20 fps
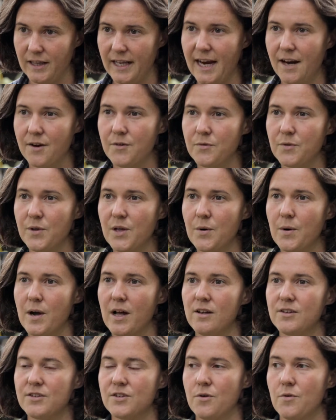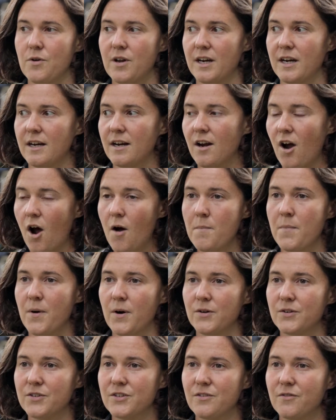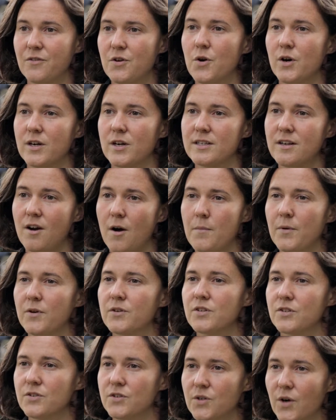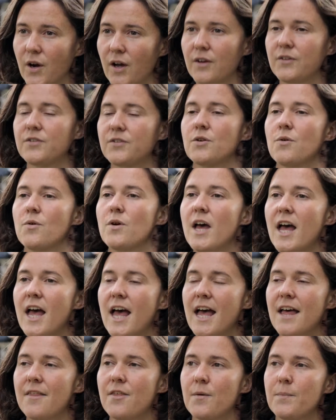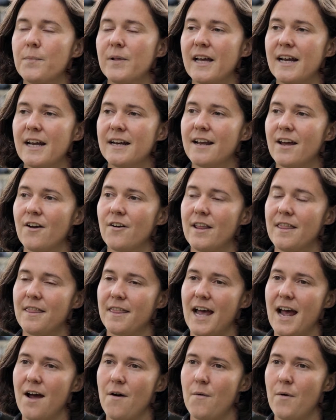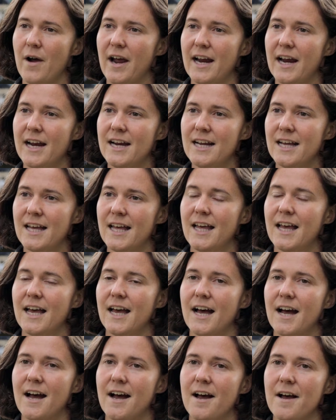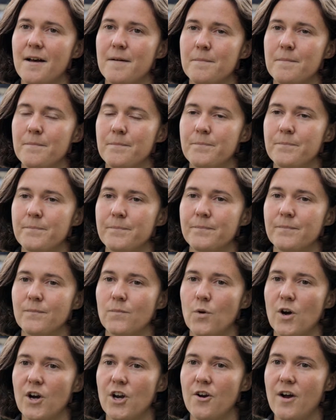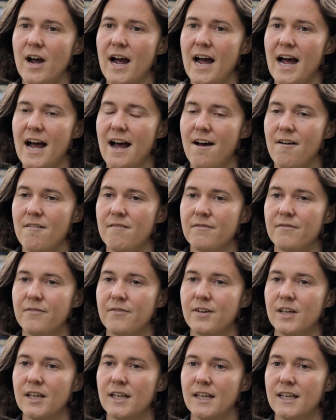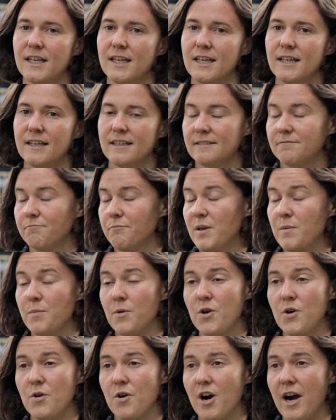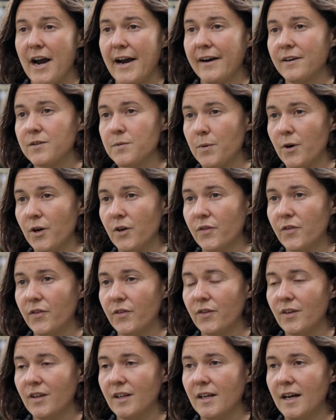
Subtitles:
land really well. So we're like, compost, of course, compost and soil. So they're planned out in that way, where you have people who are experts